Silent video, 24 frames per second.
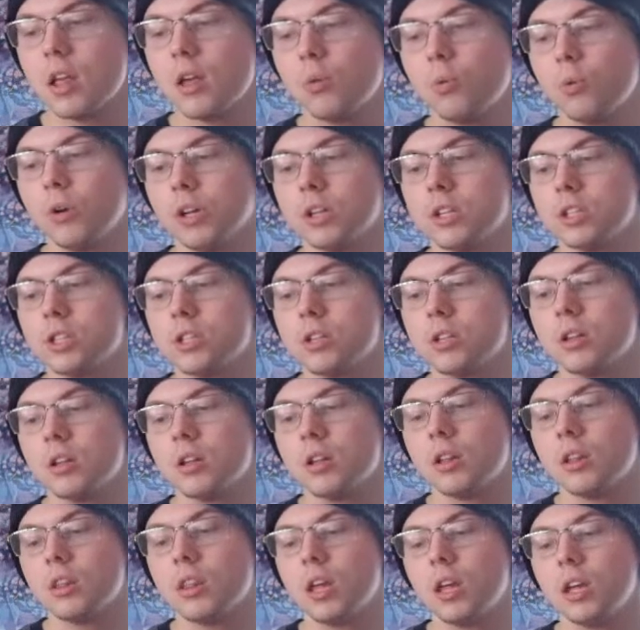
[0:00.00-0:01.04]
which
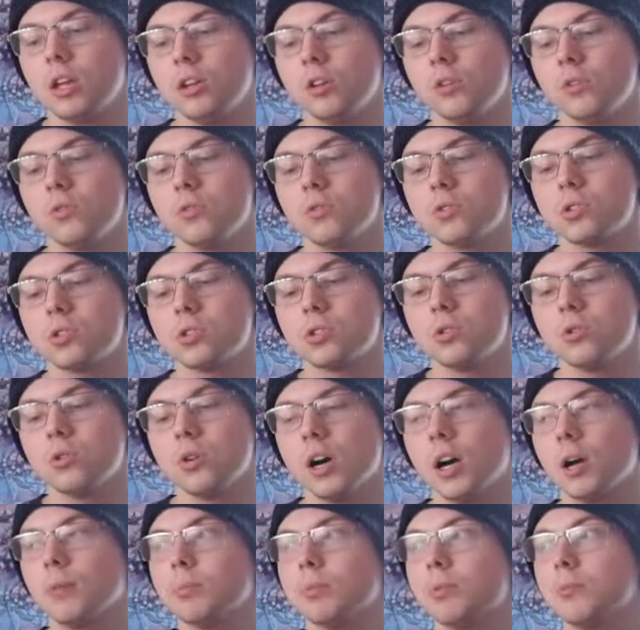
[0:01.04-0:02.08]
they used to
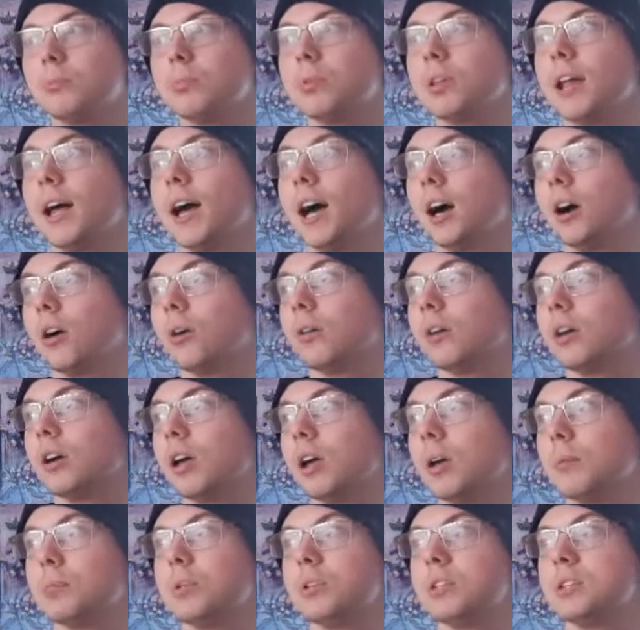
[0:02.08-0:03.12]
help them plow
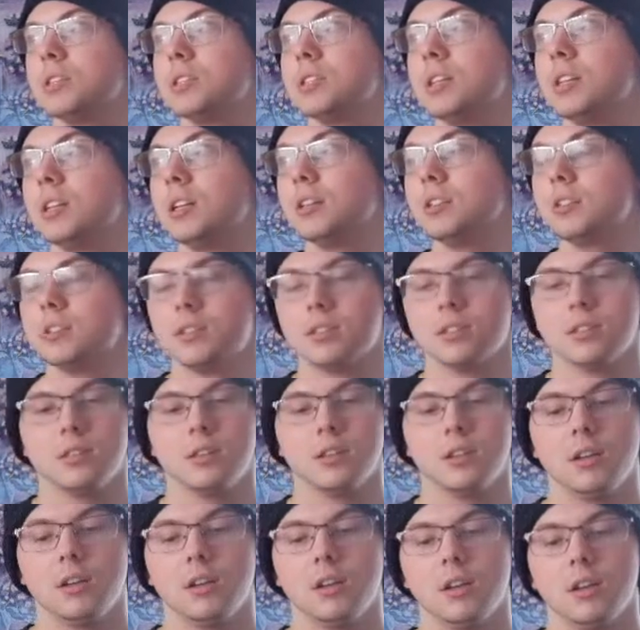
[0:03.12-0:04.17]
and put seeds
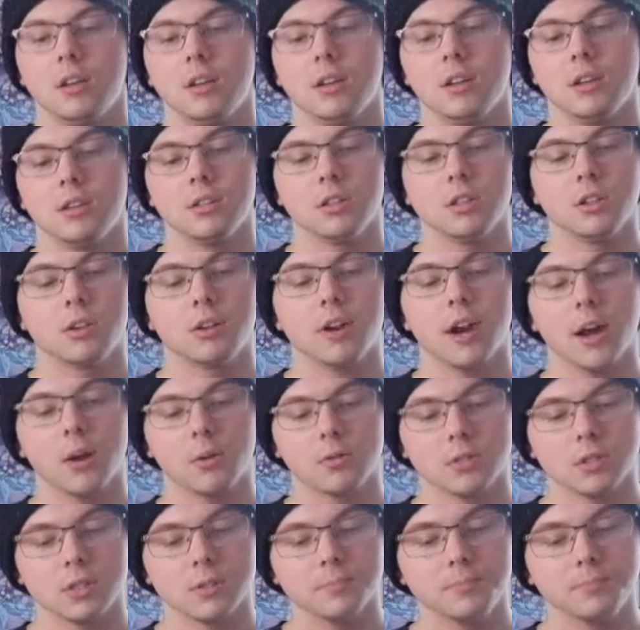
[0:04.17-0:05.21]
into the
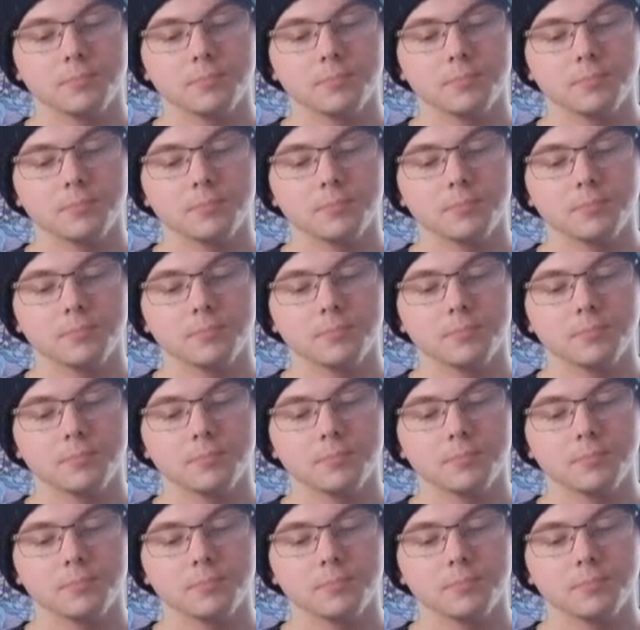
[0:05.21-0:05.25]
ground.